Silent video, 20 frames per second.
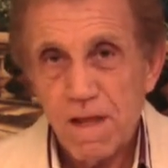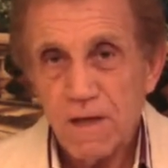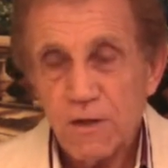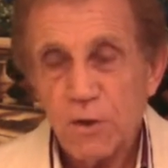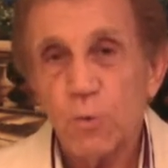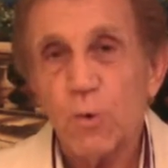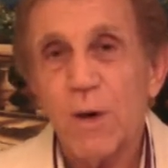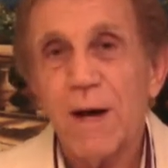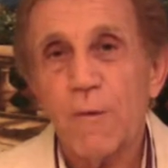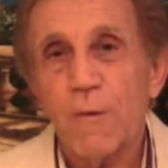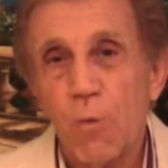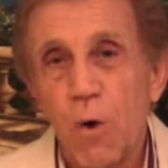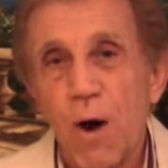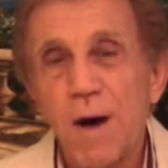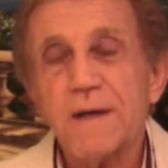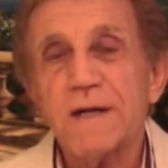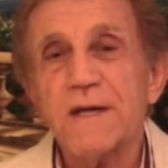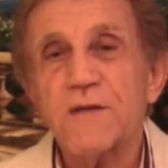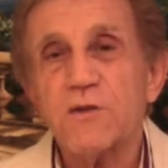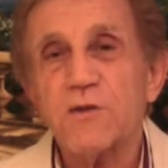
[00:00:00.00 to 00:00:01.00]
You want
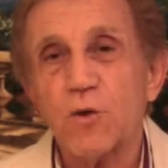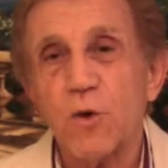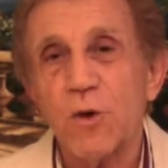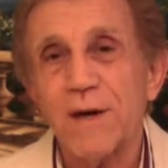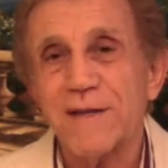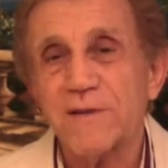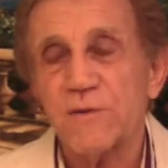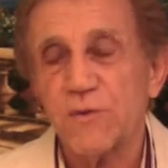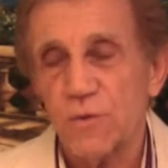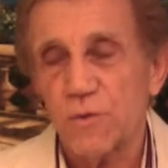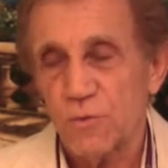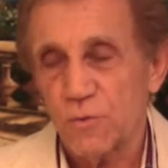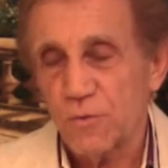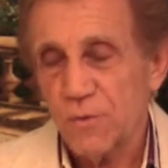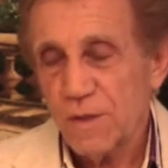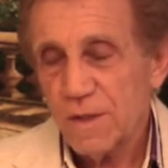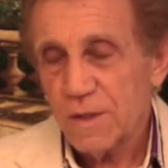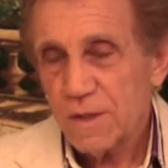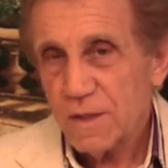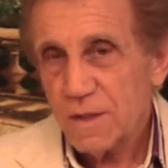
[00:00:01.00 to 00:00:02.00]
water that's going
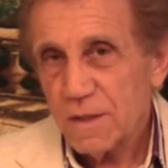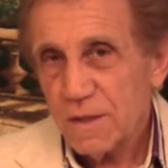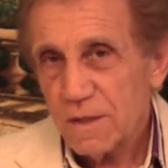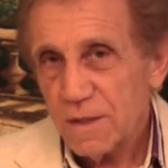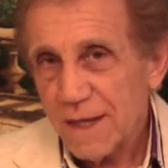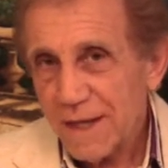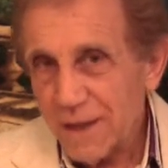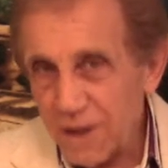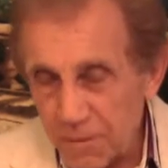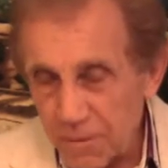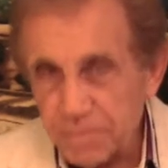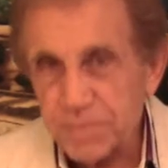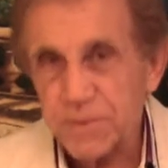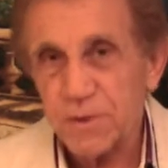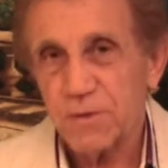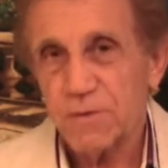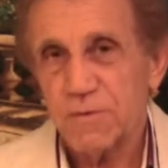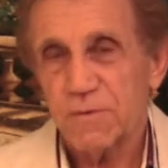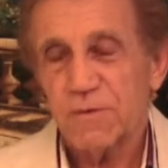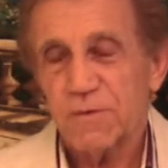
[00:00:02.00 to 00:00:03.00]
to help
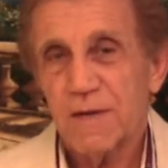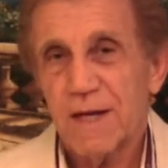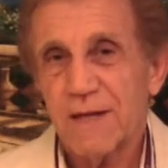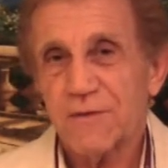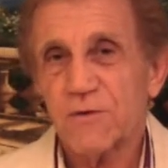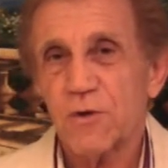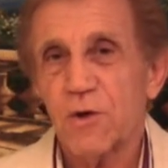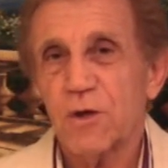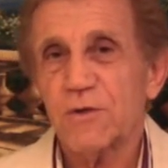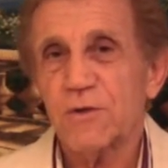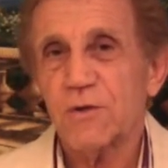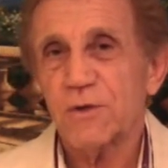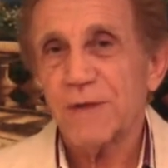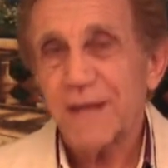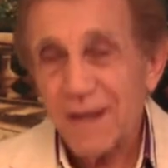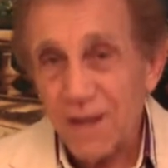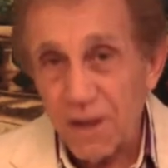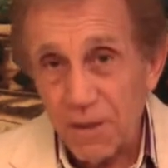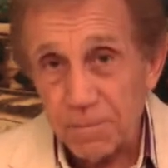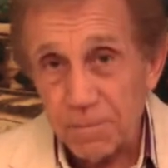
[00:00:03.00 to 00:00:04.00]
you. That's going to
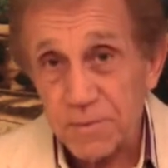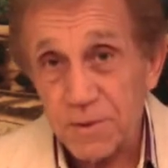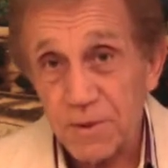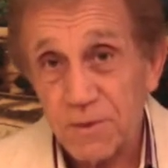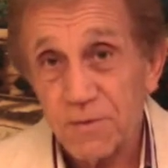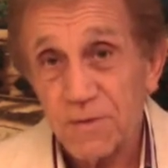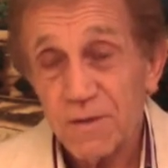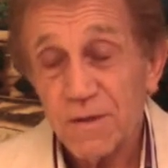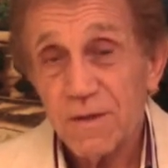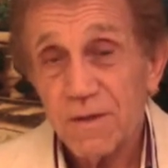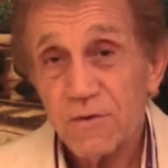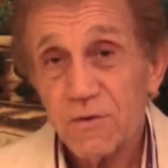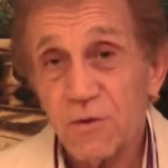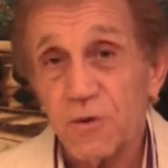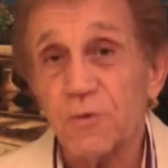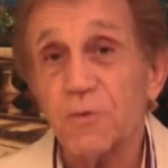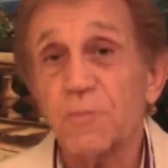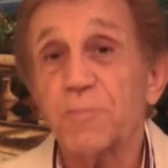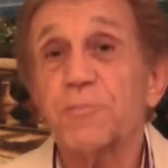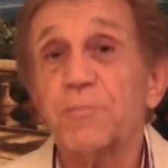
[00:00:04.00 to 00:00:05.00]
help you. It's
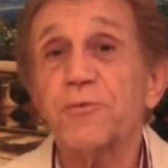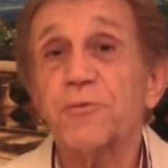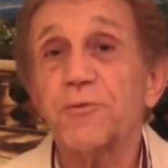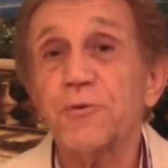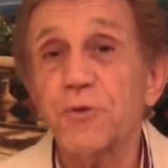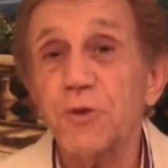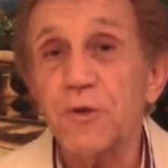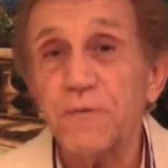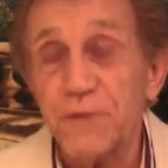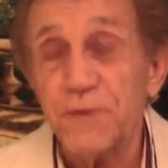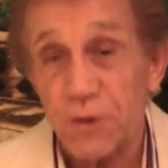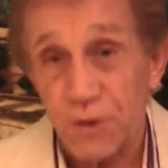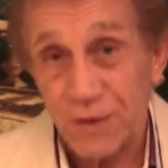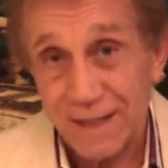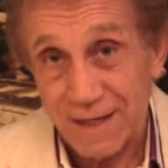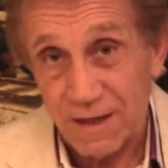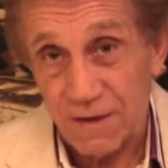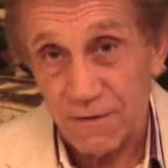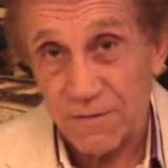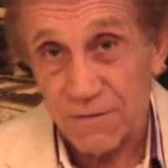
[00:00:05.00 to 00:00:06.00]
going to improve your
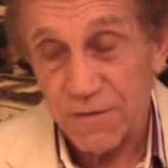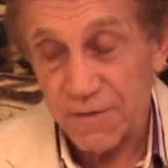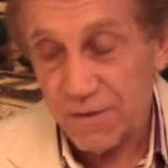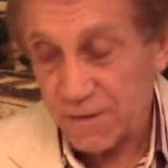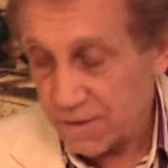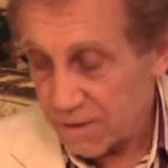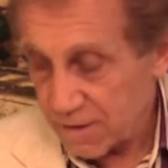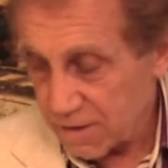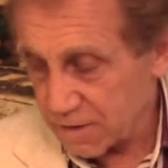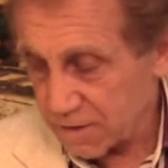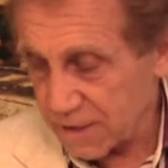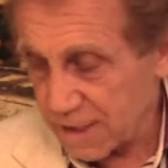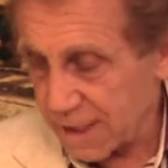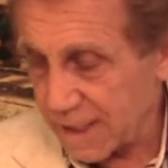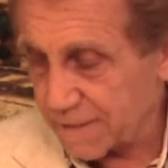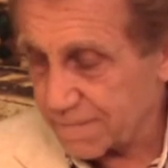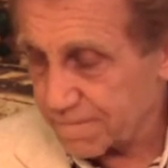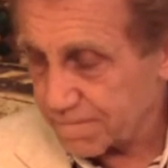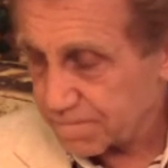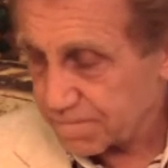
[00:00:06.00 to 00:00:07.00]
health.
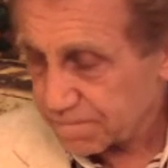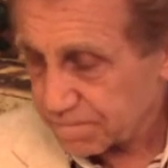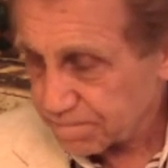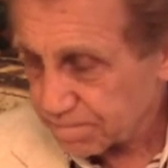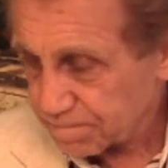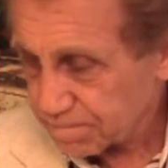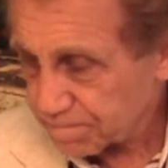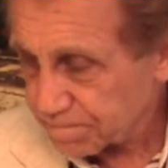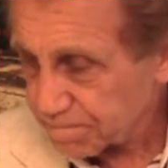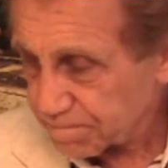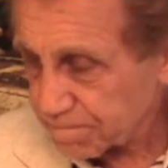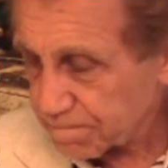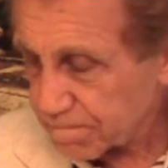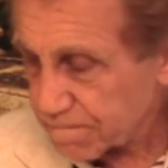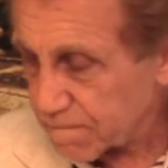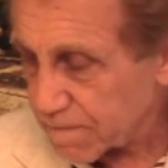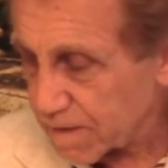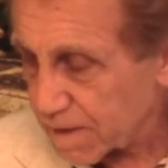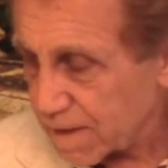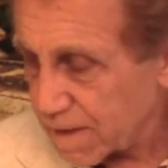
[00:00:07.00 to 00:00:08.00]
Okay?
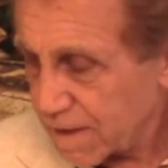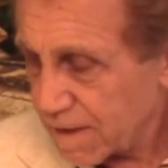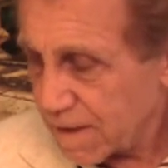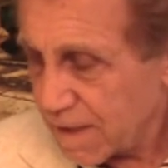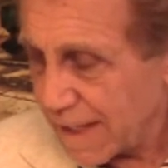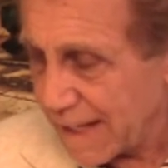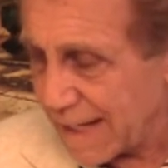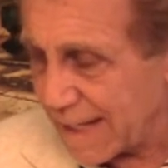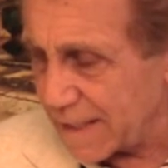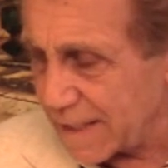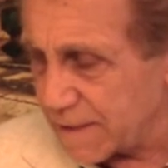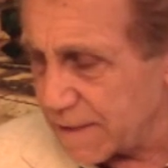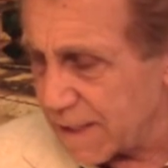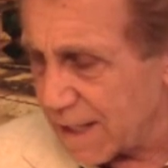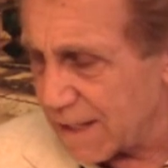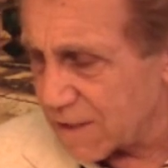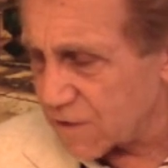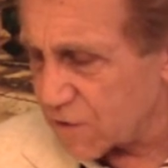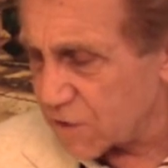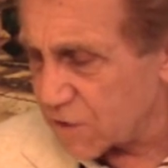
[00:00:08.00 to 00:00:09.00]

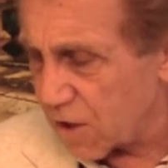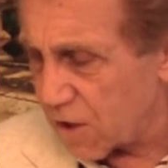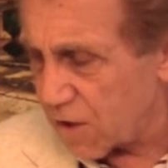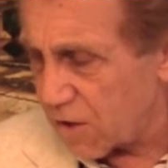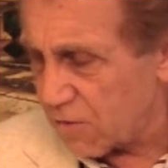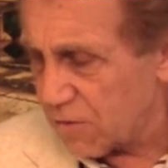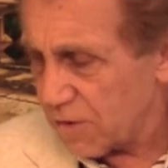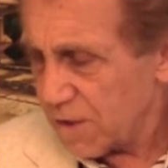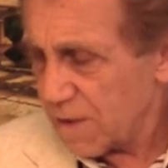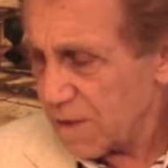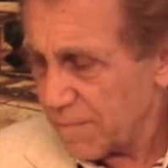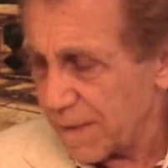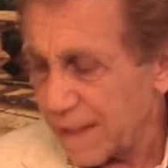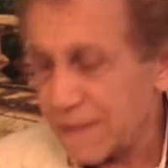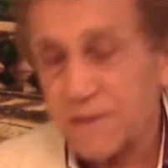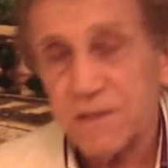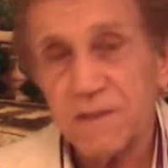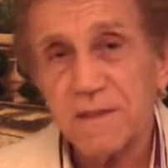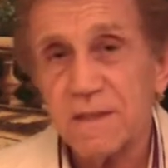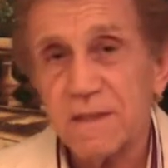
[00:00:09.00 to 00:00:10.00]
And so
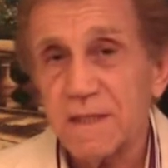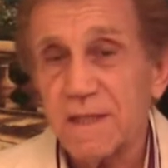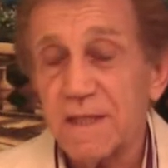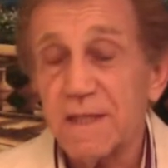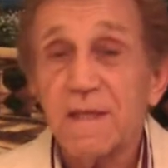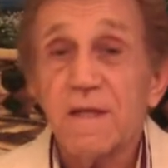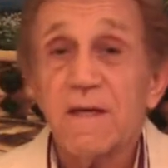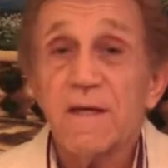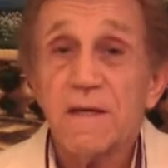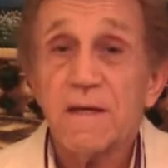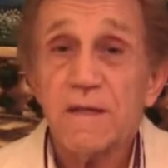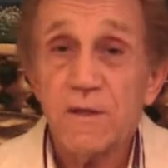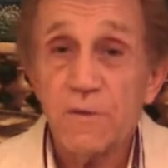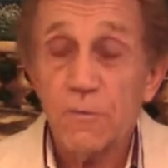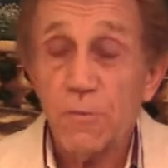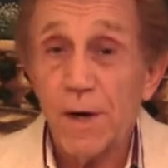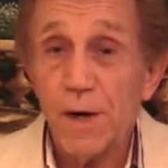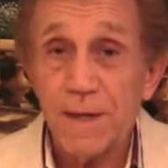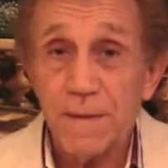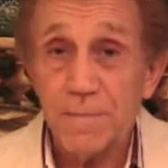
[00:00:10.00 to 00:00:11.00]
basically, you
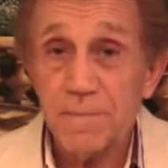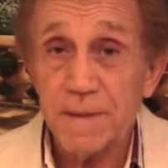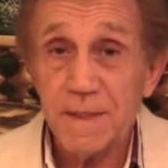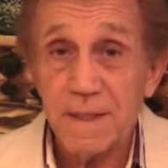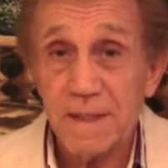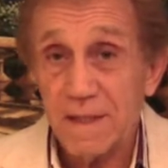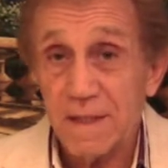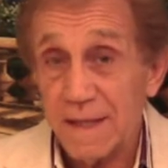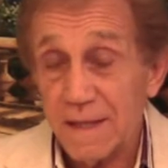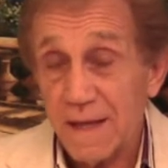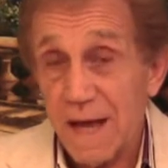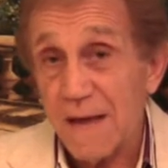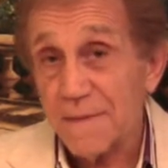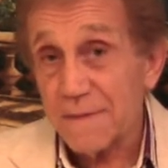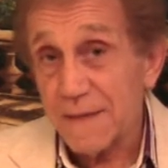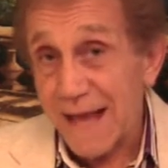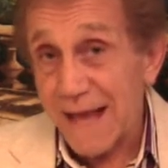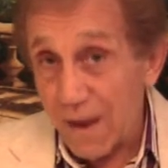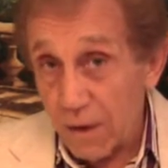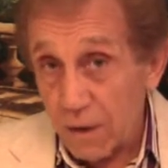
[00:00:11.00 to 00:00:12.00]
want to be on
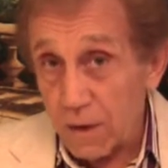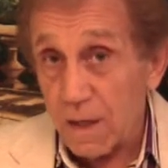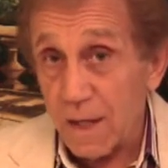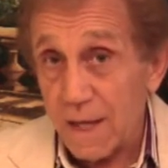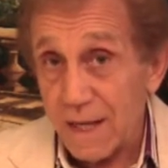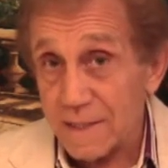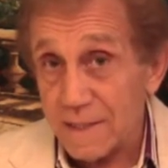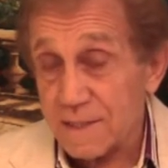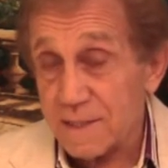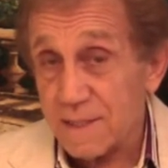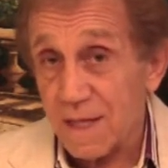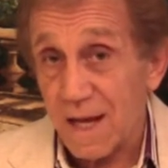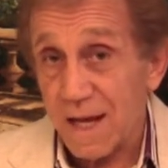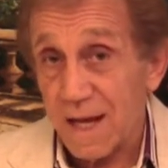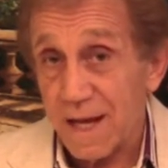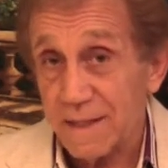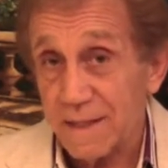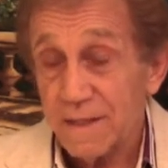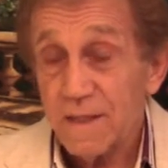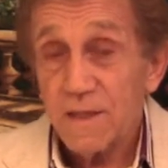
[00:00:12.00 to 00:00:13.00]
the alkaline
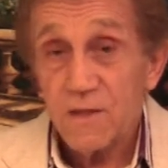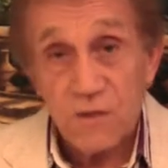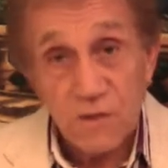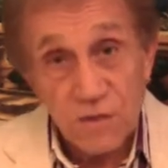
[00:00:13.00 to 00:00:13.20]
side.